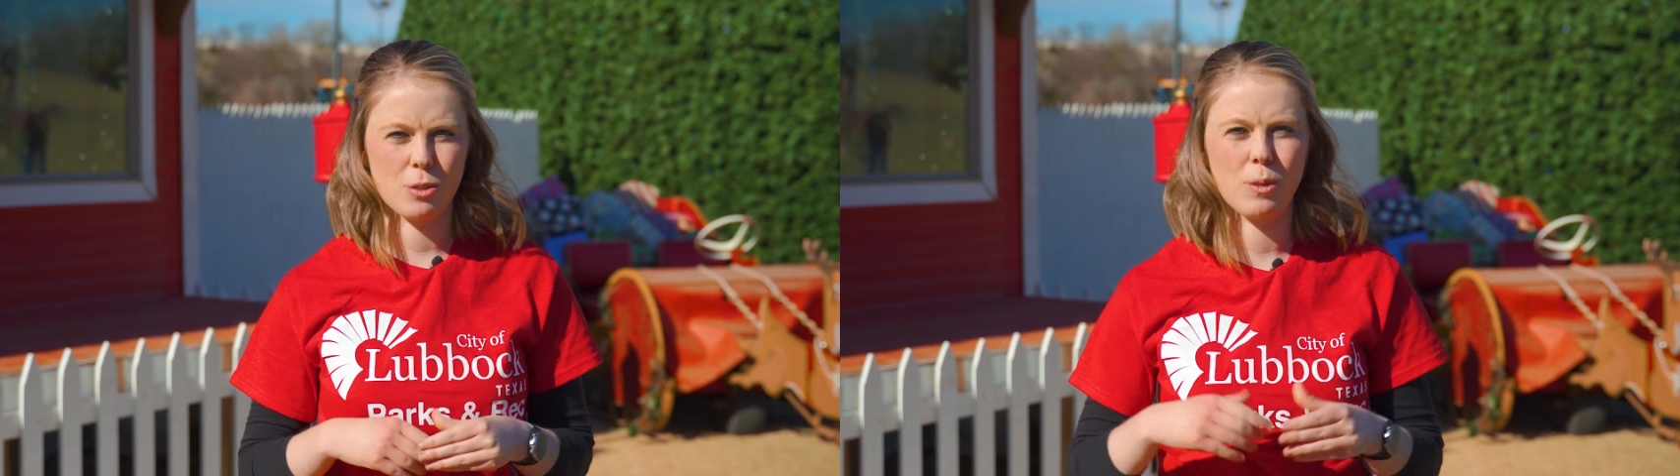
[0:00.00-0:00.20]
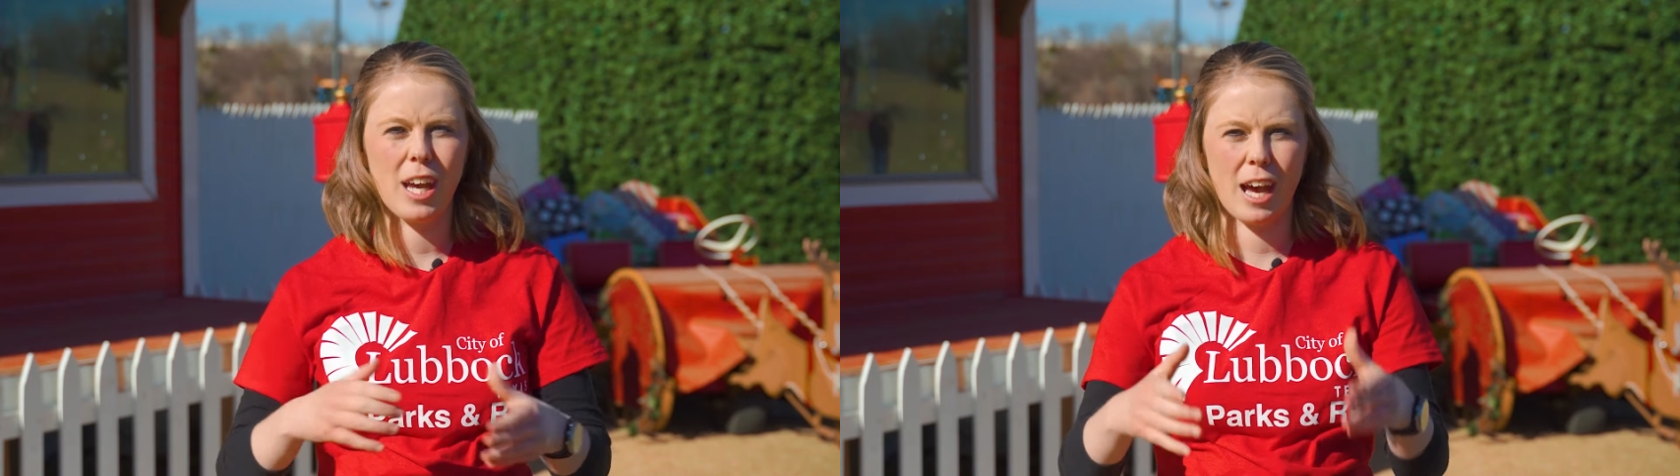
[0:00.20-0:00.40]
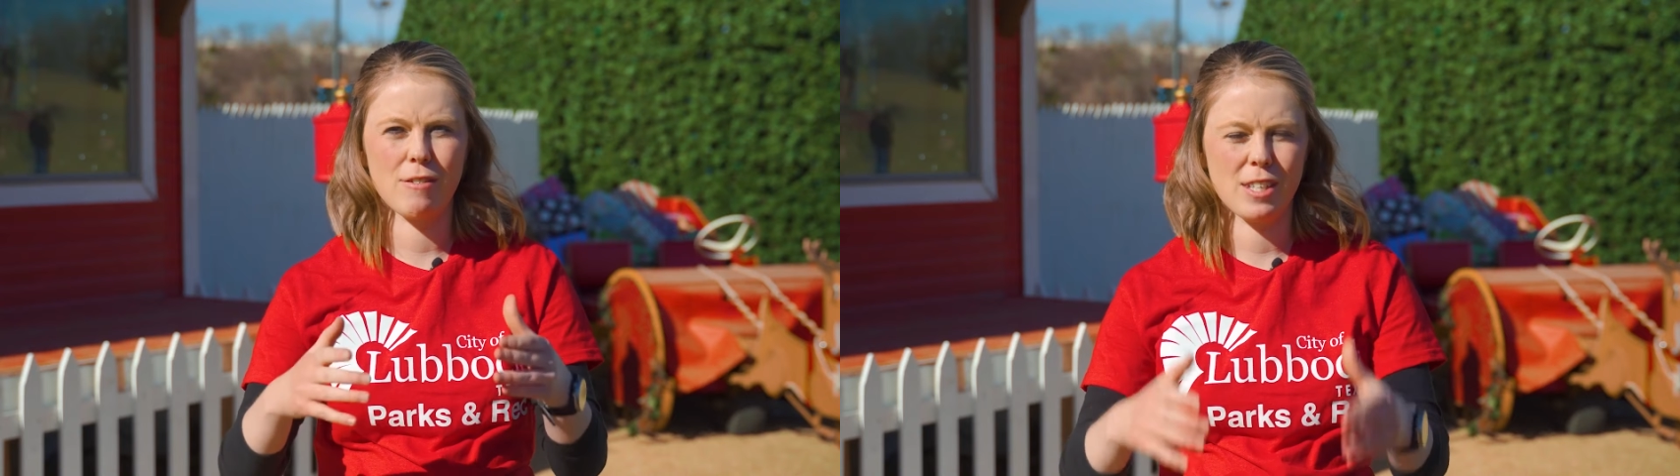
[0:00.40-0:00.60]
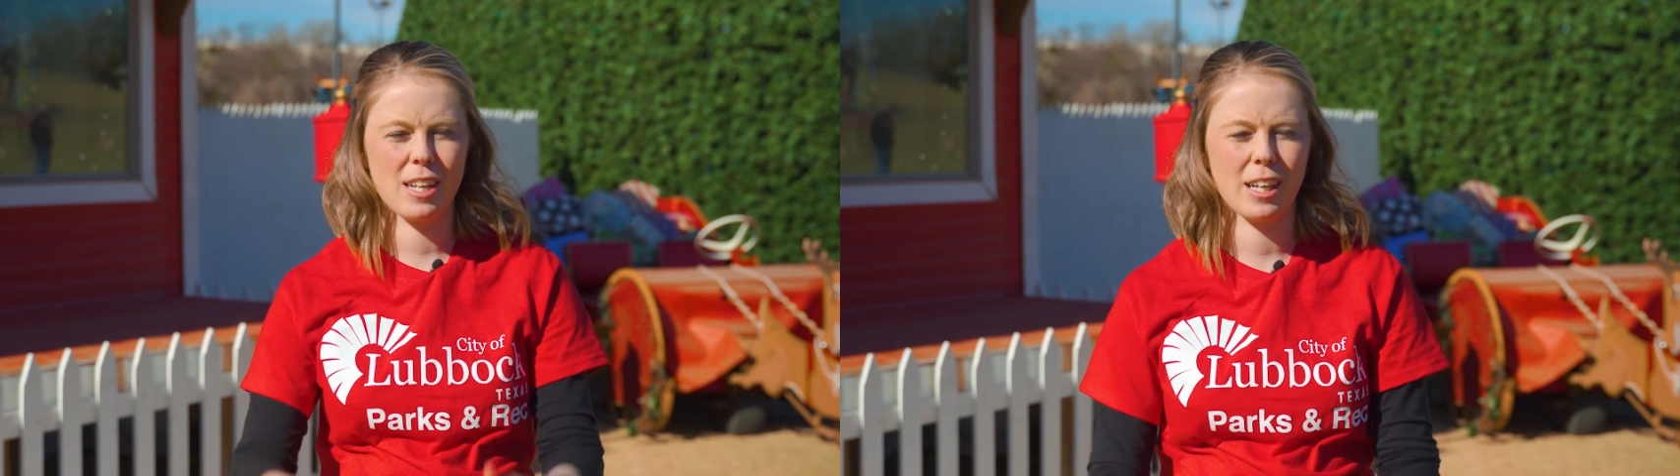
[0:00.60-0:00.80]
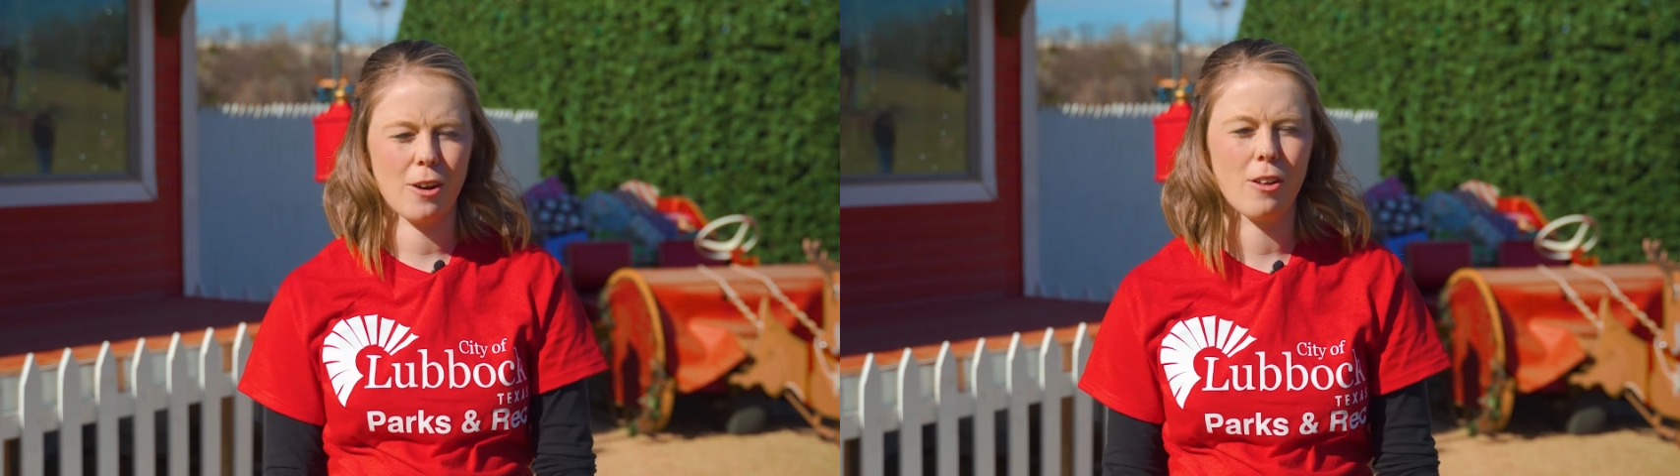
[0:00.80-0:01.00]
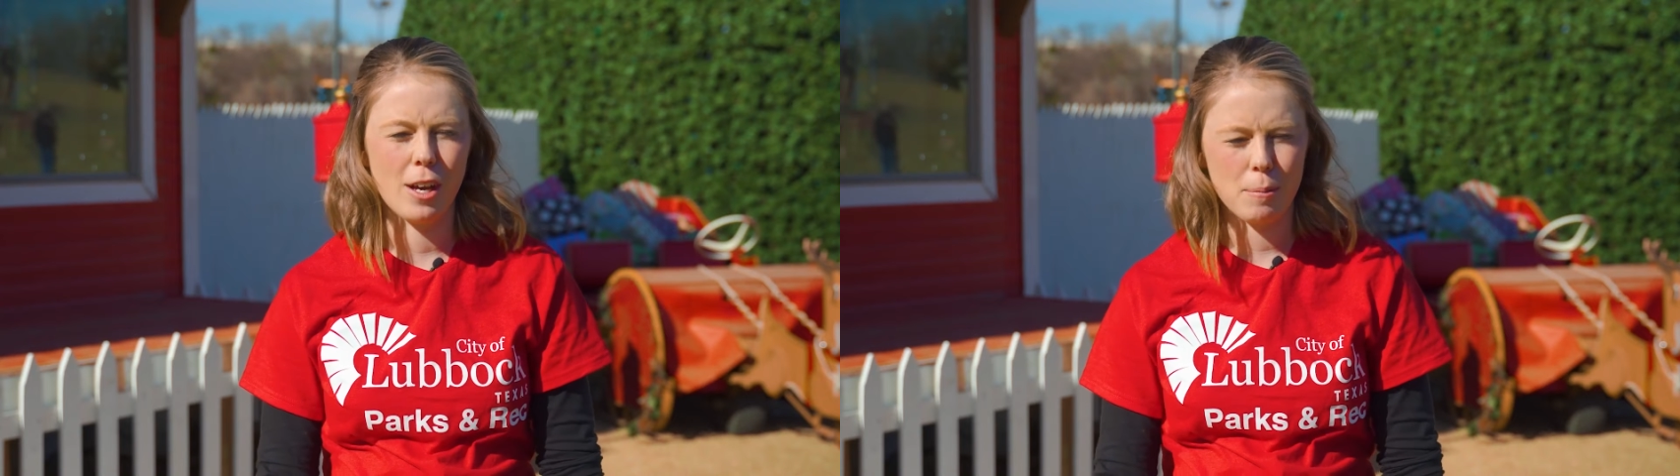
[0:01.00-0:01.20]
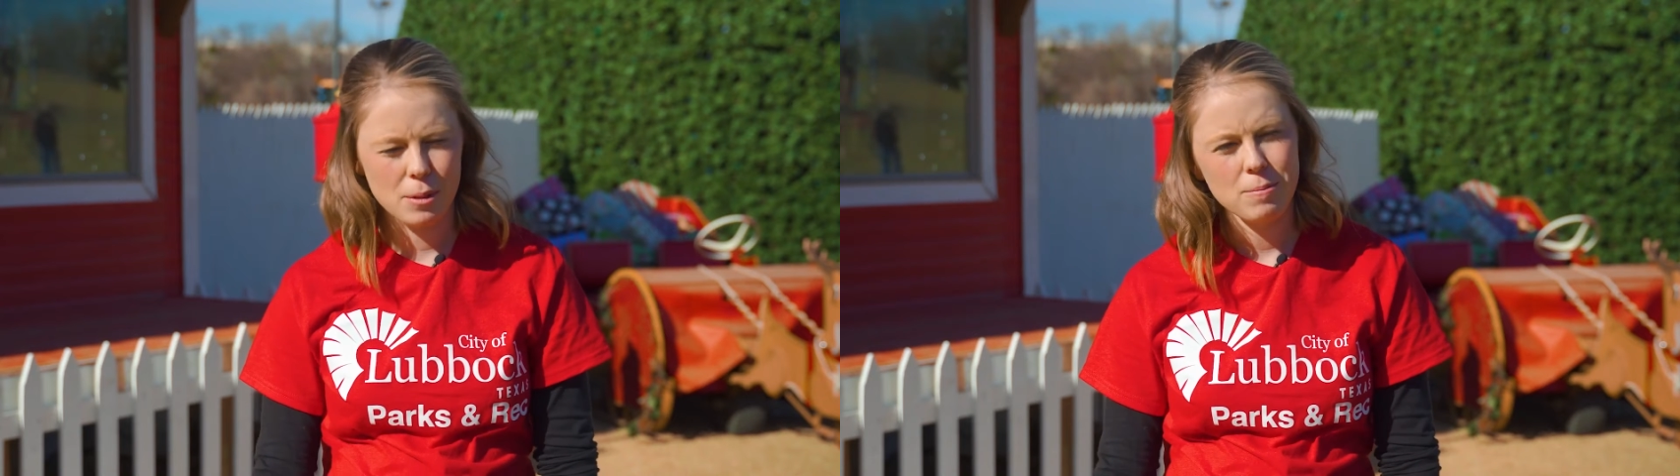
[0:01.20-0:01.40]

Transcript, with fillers: as we have setting it all up.